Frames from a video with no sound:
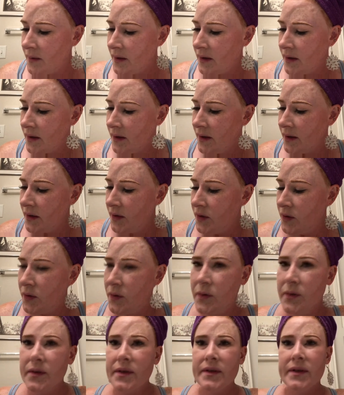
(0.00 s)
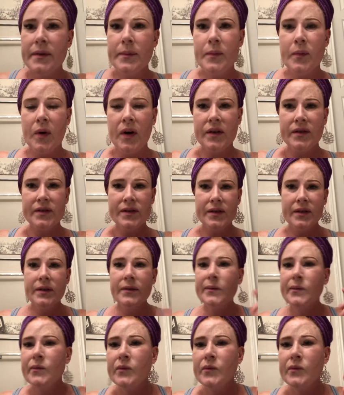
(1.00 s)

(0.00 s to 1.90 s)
Gonna use some bronzer.